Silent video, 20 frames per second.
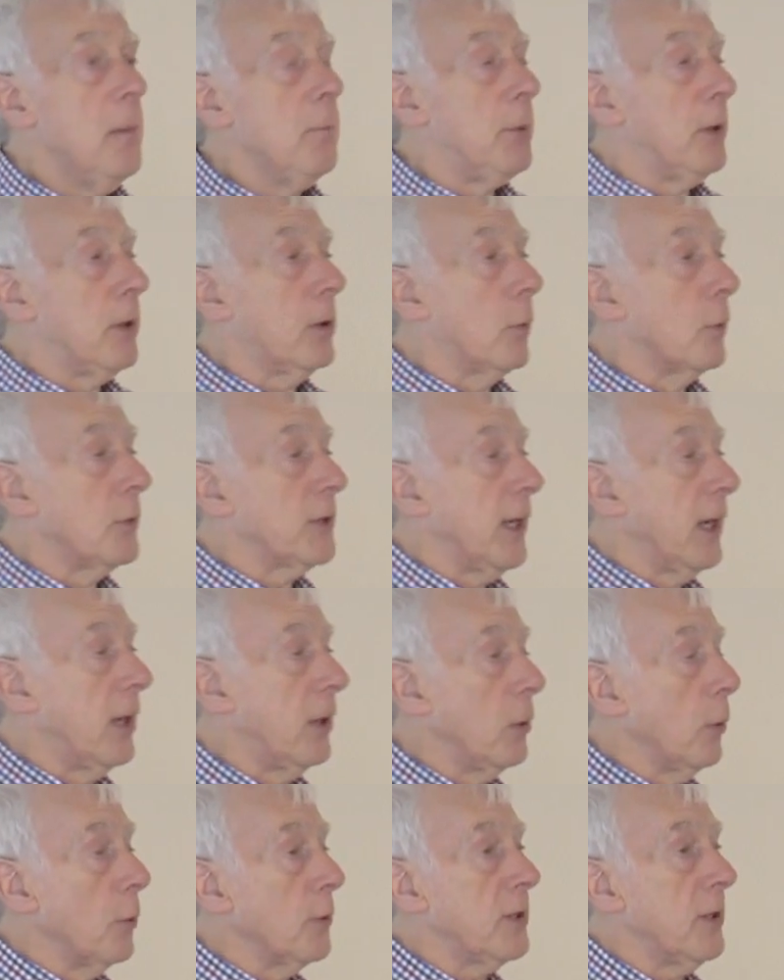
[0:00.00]
but of course they
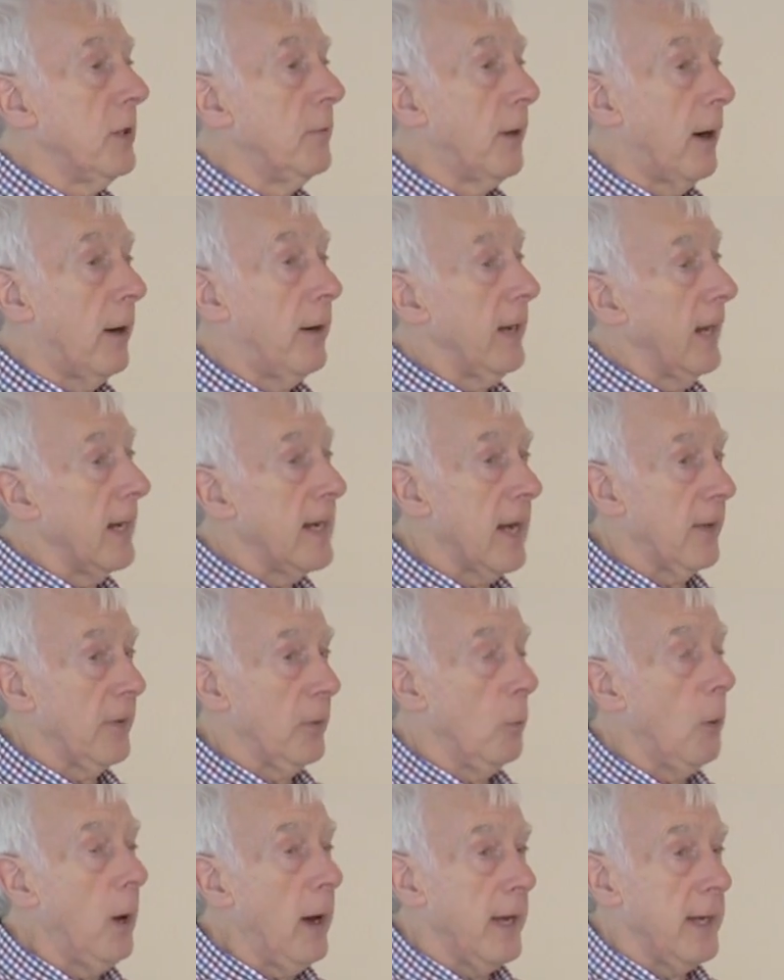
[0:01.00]
can also vary in other
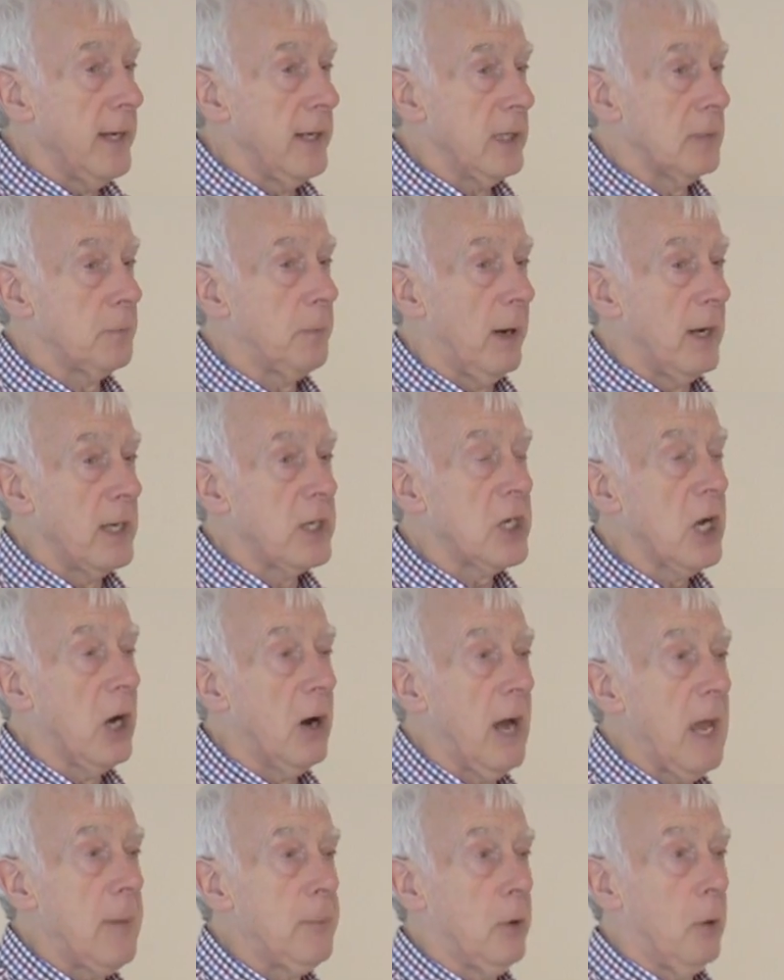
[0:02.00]
ways, by
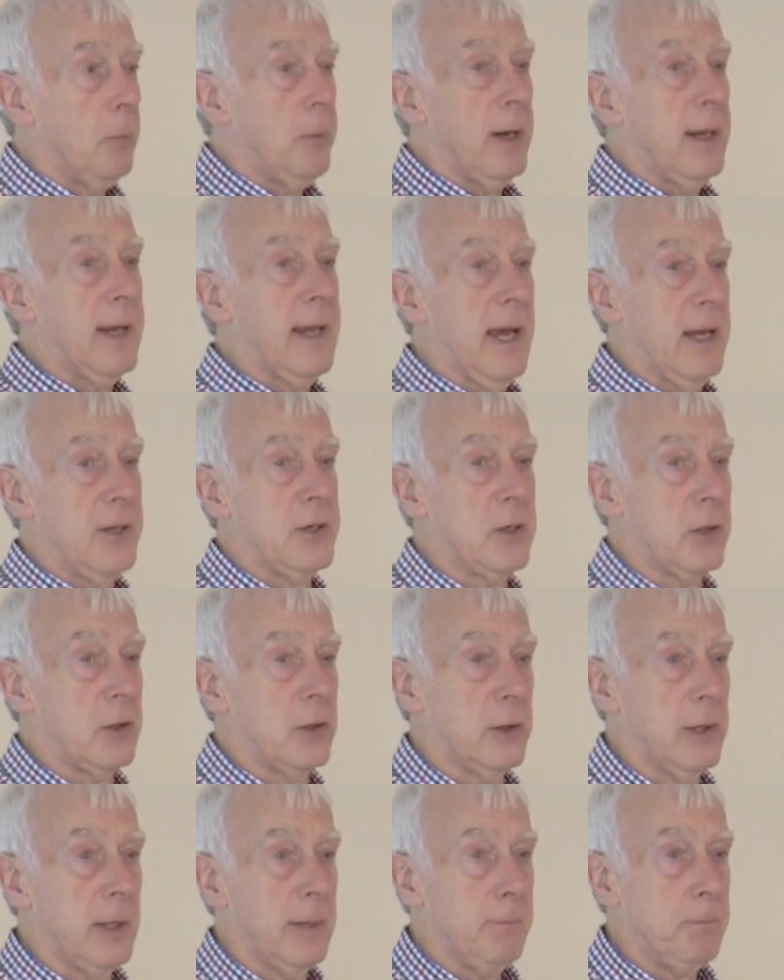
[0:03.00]
type or by
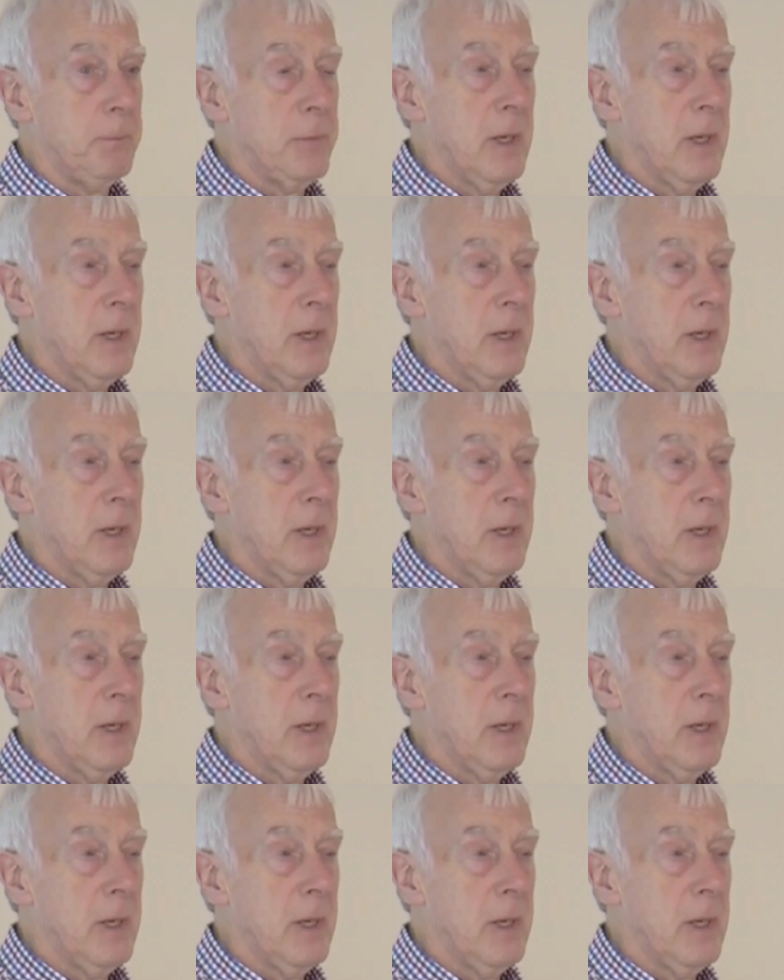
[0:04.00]
category.